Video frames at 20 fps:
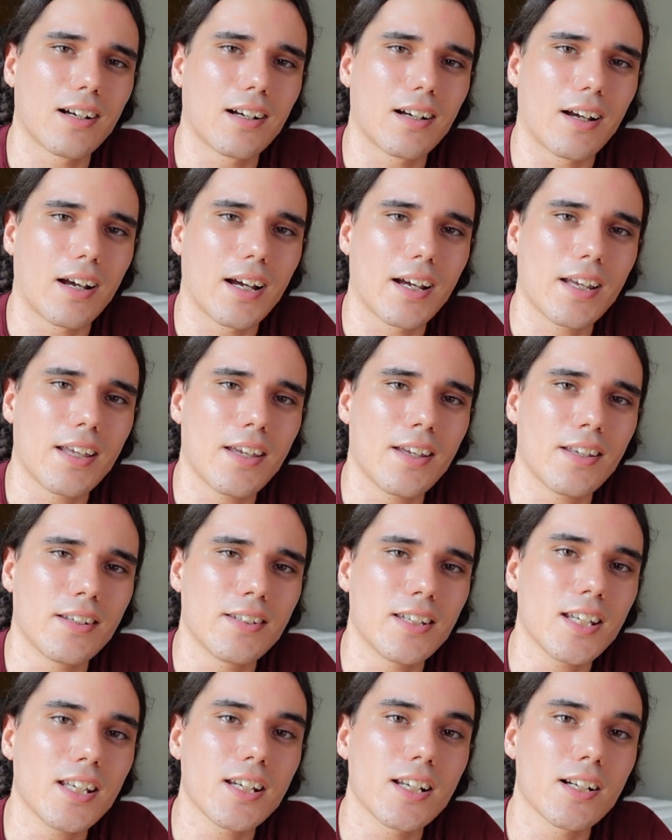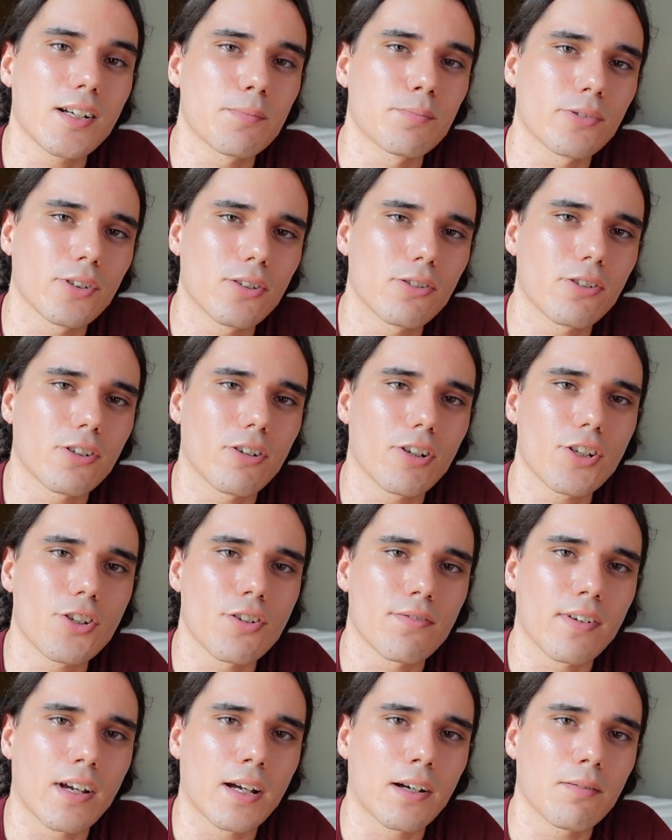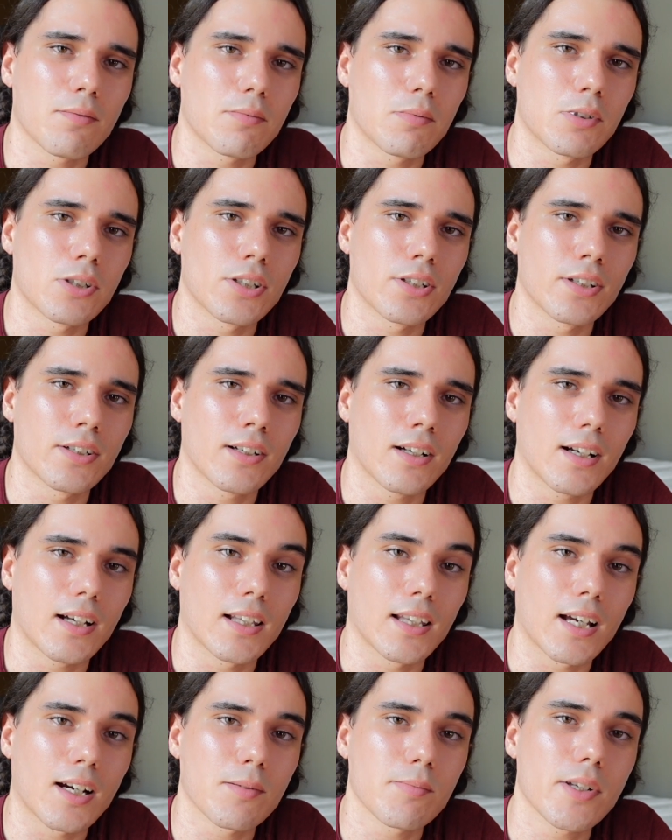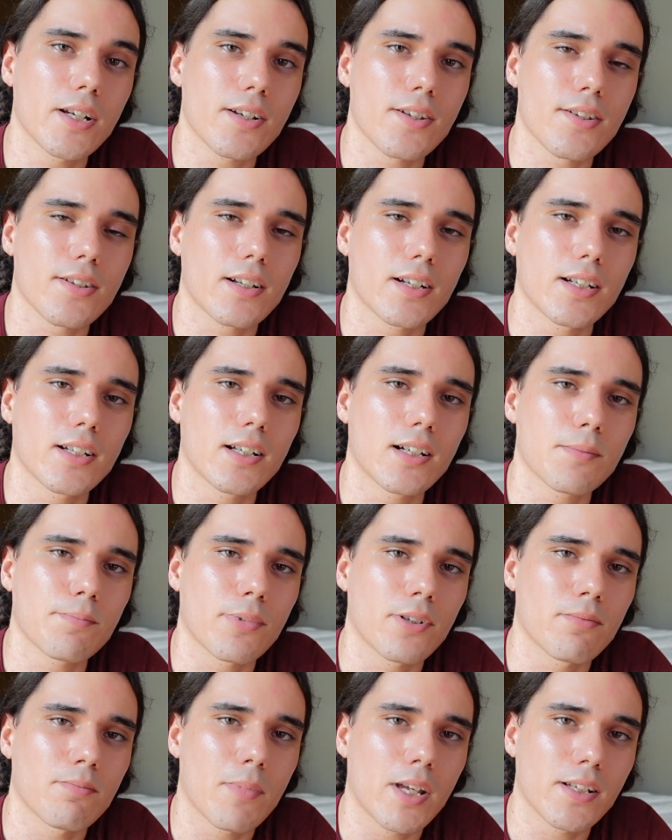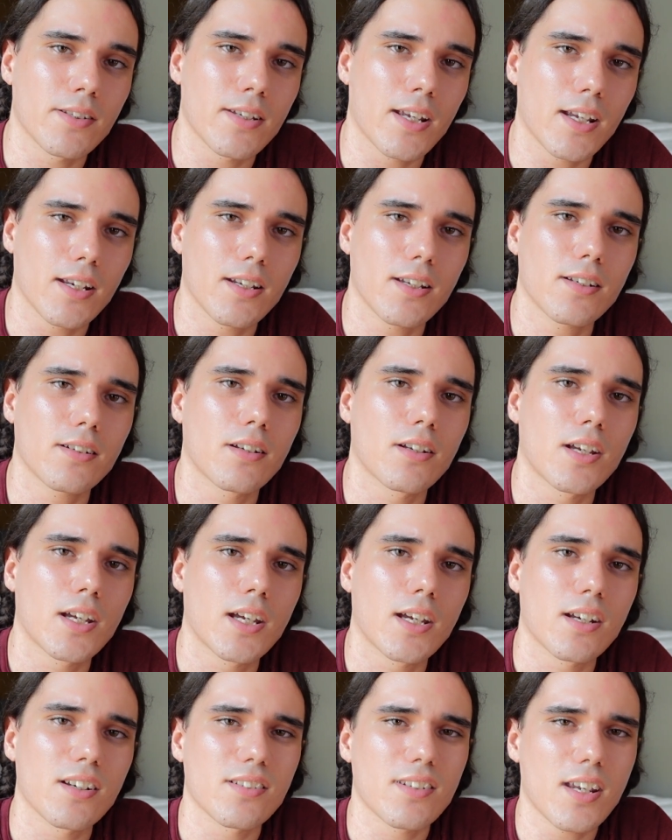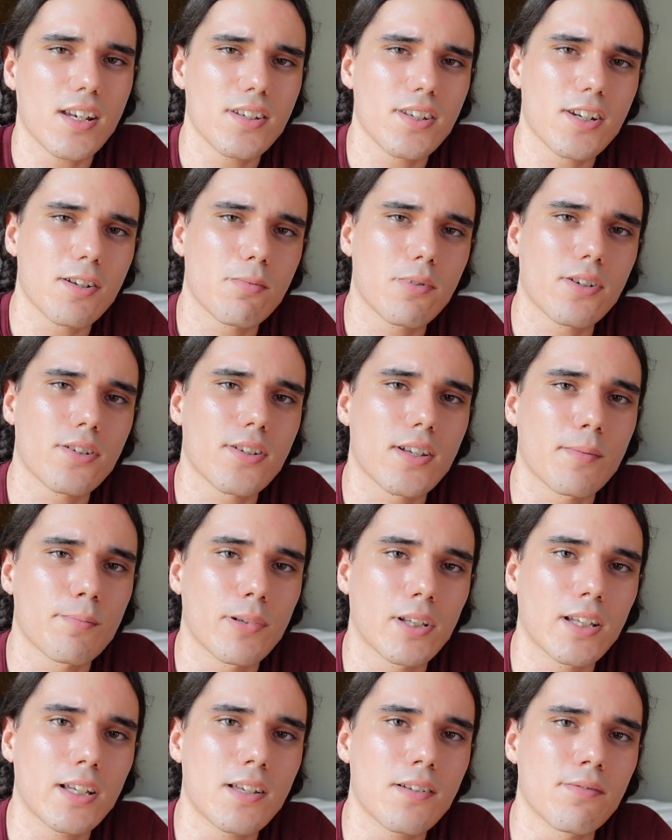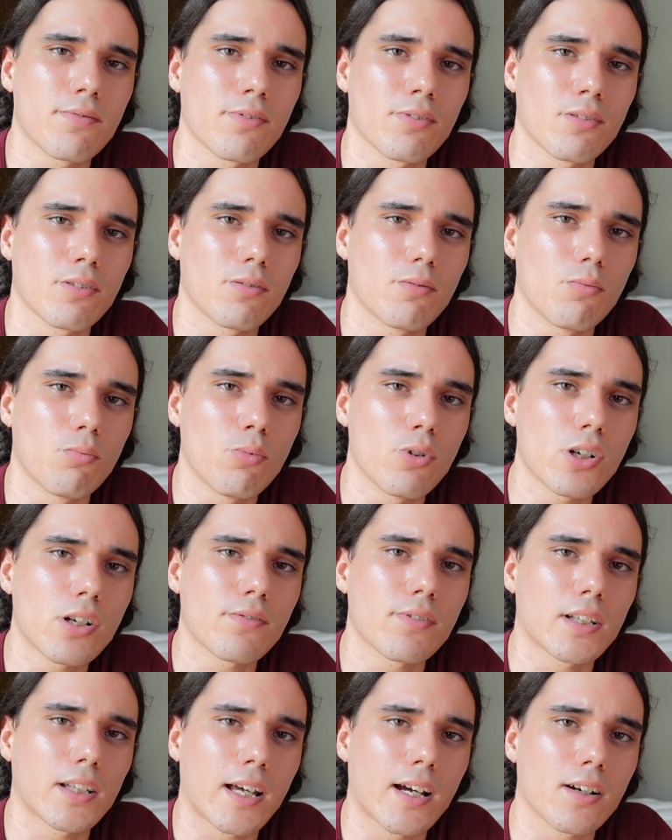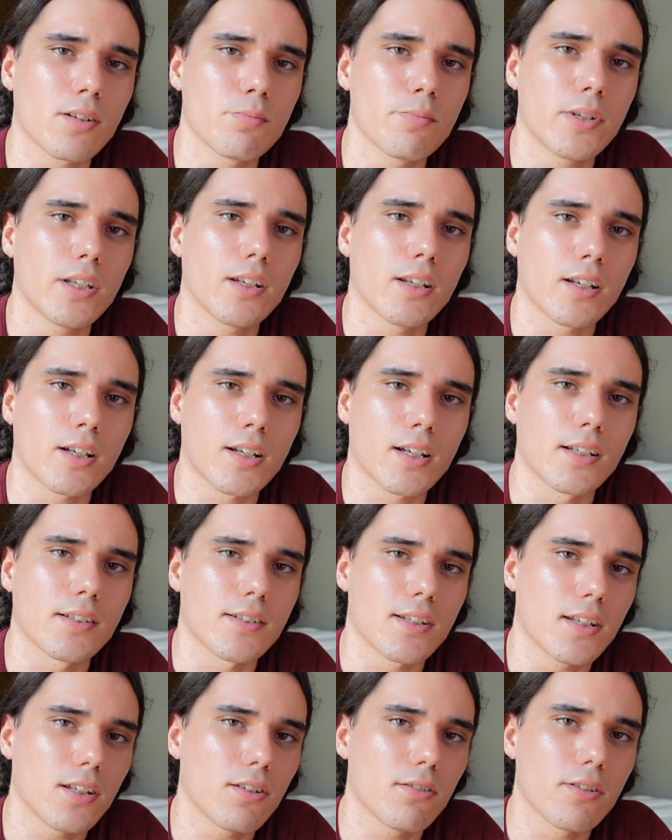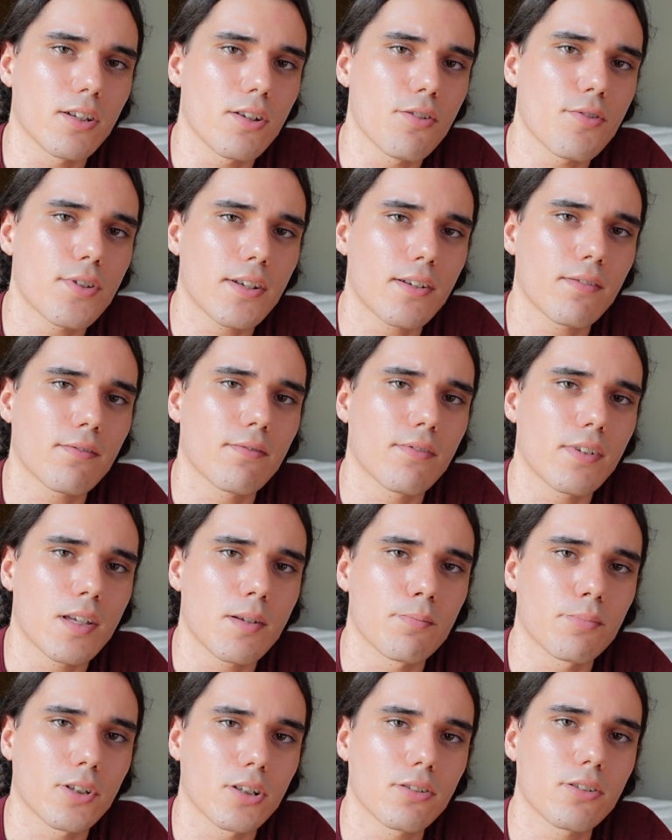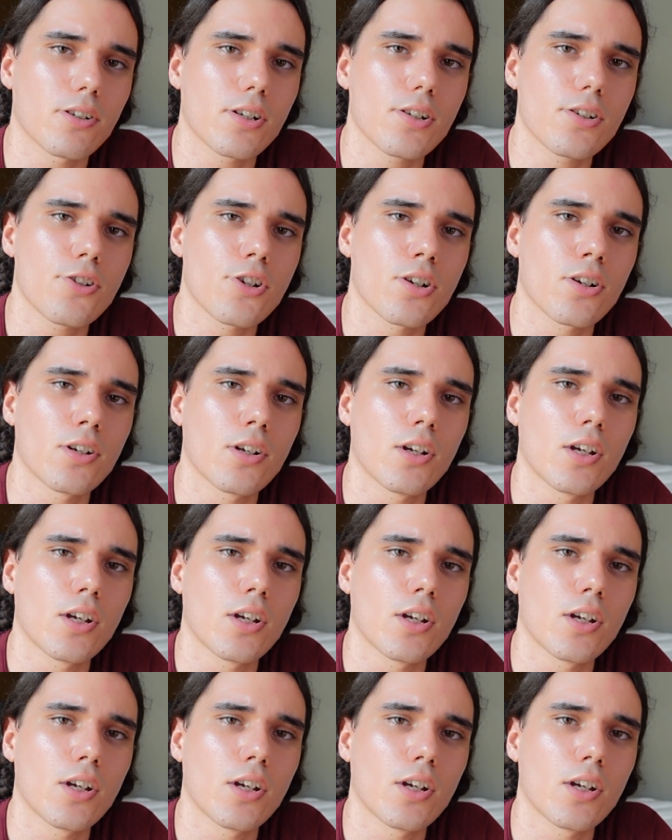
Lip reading: I needed a brokerage that would allow me to sign up and maintain it. Tastyworks, I believe, would have allowed me to continue using the brokerage,